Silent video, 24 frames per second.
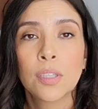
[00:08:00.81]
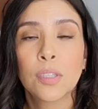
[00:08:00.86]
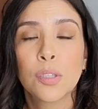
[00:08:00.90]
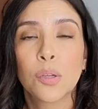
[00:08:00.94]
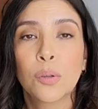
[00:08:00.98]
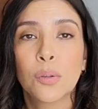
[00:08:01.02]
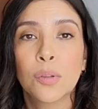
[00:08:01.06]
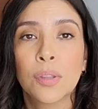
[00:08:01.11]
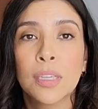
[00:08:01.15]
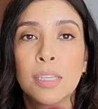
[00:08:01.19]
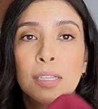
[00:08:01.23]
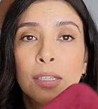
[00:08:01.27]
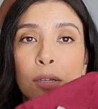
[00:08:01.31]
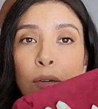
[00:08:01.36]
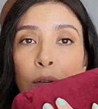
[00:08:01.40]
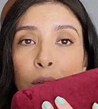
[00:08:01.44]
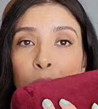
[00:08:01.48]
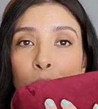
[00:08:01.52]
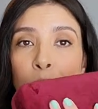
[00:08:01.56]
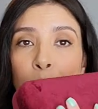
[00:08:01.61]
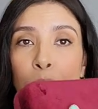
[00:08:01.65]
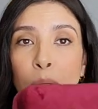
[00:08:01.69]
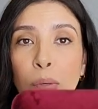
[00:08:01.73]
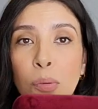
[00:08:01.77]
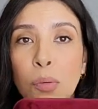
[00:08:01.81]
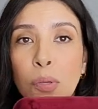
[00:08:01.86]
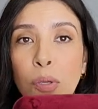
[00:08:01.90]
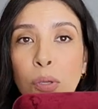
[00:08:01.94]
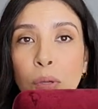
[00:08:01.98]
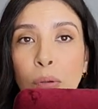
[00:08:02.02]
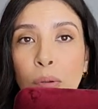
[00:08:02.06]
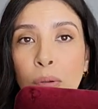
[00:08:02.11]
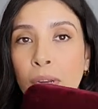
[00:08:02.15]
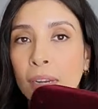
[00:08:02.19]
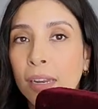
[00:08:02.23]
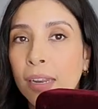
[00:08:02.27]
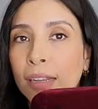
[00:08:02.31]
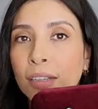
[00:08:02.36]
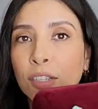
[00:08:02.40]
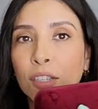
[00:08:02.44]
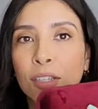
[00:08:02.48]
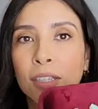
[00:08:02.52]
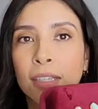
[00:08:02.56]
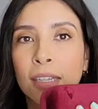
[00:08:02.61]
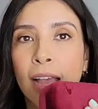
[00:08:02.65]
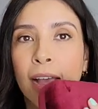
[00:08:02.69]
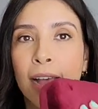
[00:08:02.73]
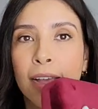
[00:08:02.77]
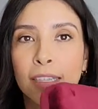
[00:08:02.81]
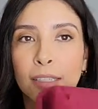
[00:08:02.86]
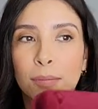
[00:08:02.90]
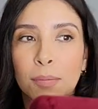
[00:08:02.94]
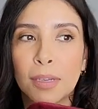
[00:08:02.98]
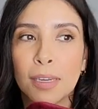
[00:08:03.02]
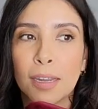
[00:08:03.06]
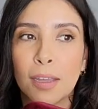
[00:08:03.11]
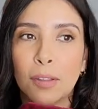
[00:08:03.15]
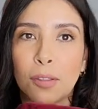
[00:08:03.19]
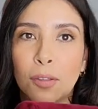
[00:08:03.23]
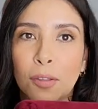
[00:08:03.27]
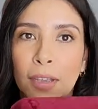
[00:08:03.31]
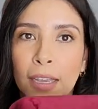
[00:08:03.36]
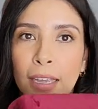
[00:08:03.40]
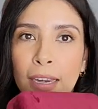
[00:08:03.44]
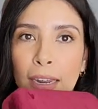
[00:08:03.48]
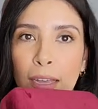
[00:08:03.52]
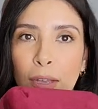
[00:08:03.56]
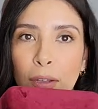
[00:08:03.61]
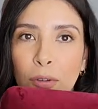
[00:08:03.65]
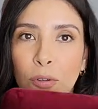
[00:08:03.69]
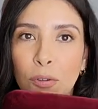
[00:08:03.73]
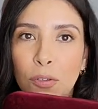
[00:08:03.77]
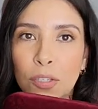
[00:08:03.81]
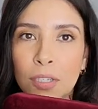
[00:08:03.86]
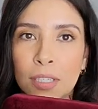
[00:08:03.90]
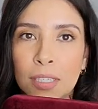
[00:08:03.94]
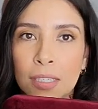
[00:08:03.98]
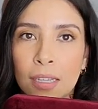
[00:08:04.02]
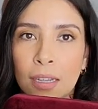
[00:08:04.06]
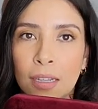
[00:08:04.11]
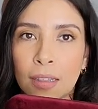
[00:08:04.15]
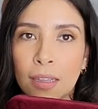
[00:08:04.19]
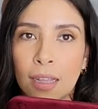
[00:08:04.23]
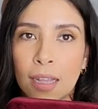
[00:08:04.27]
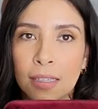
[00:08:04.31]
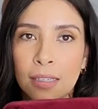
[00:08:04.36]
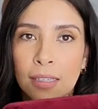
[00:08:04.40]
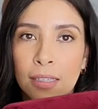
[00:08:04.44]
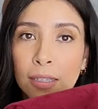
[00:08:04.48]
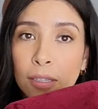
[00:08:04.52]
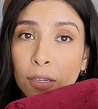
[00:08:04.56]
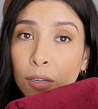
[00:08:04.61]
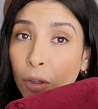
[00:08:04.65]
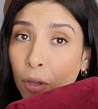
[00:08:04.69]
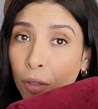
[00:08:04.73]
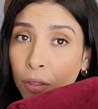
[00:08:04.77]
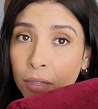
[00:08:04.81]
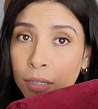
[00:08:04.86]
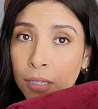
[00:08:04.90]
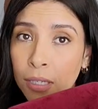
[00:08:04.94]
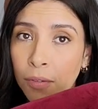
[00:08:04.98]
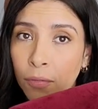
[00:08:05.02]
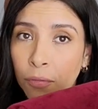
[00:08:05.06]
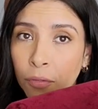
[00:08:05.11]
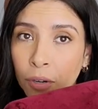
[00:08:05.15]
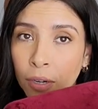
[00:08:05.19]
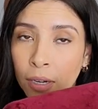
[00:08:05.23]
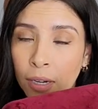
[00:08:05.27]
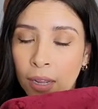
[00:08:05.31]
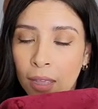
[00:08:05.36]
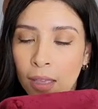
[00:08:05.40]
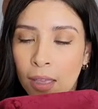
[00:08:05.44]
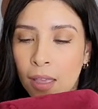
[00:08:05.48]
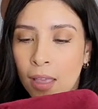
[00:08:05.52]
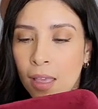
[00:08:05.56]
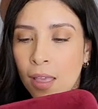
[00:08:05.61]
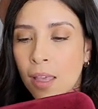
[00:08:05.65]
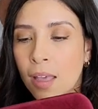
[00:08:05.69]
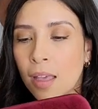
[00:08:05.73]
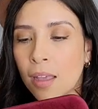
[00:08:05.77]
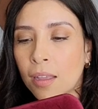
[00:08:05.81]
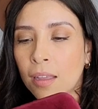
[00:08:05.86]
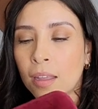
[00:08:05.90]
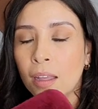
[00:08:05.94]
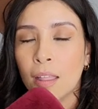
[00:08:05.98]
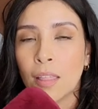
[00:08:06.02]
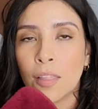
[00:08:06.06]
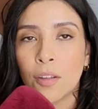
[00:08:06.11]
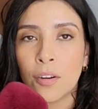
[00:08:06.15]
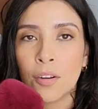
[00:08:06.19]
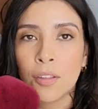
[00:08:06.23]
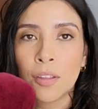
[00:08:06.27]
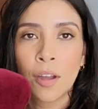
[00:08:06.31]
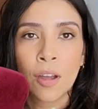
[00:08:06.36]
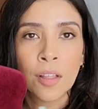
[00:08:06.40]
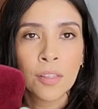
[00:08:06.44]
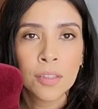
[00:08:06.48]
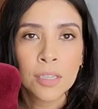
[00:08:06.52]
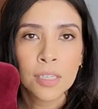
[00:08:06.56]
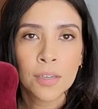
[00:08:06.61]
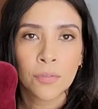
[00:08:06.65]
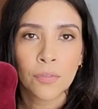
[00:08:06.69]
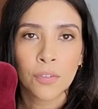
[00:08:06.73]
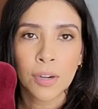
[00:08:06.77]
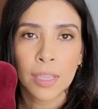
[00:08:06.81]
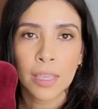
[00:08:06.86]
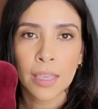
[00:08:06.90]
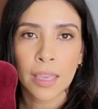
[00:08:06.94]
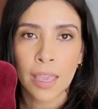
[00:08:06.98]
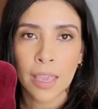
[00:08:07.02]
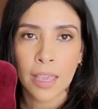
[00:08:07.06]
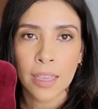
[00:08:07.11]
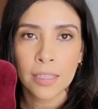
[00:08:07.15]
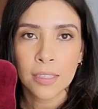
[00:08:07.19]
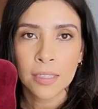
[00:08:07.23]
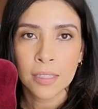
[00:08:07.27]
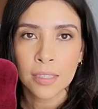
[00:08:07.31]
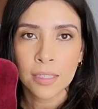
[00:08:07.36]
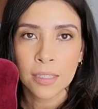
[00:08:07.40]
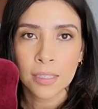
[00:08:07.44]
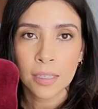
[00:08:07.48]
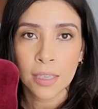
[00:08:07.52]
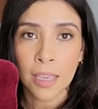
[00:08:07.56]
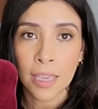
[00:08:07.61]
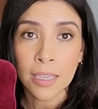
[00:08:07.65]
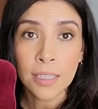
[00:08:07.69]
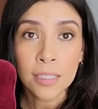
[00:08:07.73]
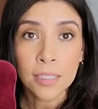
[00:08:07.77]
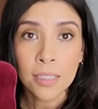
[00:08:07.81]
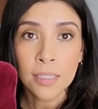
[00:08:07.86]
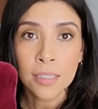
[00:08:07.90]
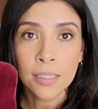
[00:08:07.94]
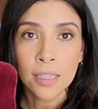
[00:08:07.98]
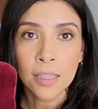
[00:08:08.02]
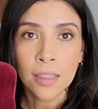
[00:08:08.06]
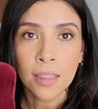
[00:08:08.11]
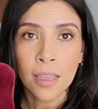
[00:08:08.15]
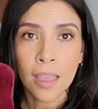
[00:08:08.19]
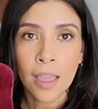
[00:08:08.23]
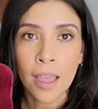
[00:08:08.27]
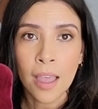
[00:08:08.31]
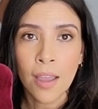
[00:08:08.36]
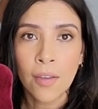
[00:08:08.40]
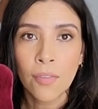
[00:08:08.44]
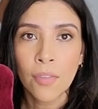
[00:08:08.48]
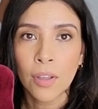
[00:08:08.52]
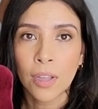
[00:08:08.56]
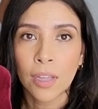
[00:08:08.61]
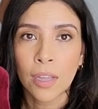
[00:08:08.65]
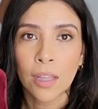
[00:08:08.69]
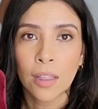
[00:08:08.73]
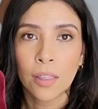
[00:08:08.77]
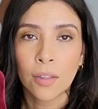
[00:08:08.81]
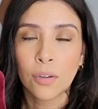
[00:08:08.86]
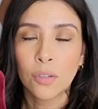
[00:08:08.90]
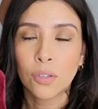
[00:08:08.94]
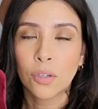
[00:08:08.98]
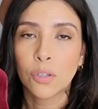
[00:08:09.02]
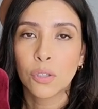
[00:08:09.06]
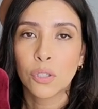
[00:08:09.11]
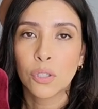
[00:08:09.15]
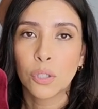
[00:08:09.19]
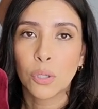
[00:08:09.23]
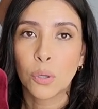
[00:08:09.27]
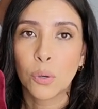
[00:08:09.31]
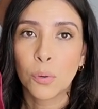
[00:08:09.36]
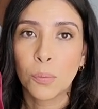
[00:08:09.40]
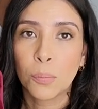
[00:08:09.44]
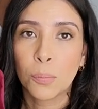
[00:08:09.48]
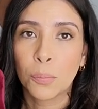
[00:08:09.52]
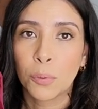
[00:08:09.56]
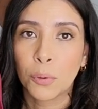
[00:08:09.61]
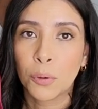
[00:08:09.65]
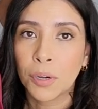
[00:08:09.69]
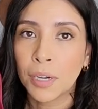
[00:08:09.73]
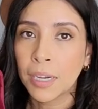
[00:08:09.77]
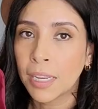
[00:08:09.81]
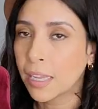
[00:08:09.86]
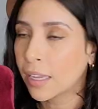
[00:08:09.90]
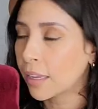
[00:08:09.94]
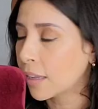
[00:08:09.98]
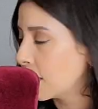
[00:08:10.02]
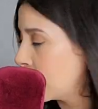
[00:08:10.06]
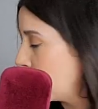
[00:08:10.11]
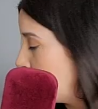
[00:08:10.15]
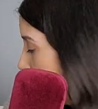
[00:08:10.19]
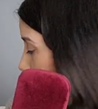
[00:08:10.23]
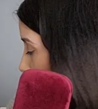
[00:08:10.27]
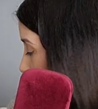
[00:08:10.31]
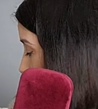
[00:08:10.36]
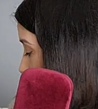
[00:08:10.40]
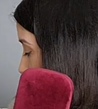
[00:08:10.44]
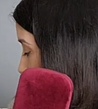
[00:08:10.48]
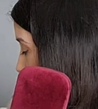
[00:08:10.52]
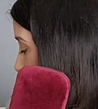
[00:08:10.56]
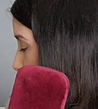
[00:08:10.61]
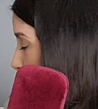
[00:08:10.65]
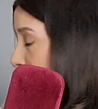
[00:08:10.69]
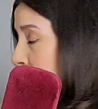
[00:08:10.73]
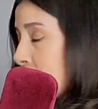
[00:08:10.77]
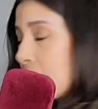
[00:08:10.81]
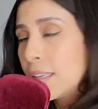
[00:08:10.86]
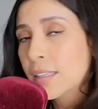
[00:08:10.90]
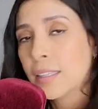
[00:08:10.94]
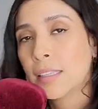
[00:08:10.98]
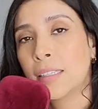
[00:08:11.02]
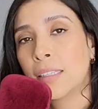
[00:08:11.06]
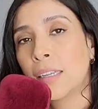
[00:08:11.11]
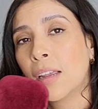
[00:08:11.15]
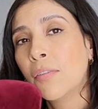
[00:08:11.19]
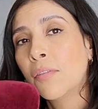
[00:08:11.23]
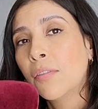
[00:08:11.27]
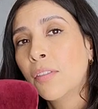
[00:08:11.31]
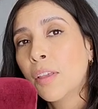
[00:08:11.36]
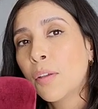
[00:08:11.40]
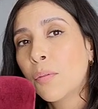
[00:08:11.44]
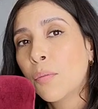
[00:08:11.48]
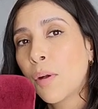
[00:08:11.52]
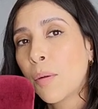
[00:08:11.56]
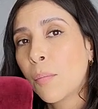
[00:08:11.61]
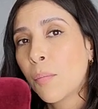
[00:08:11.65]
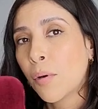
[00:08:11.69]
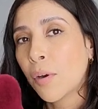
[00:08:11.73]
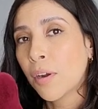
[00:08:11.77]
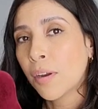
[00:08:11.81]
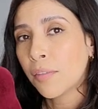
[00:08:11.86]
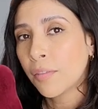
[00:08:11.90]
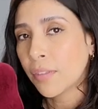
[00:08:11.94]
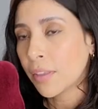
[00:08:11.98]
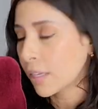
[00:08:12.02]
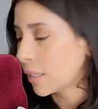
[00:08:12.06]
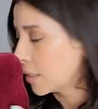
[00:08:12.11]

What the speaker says: So these are so cute, and it just has me now looking at Gucci sunglasses and all the different colors, all the different cases that they have. The colors are so pretty. So yes, definitely want more of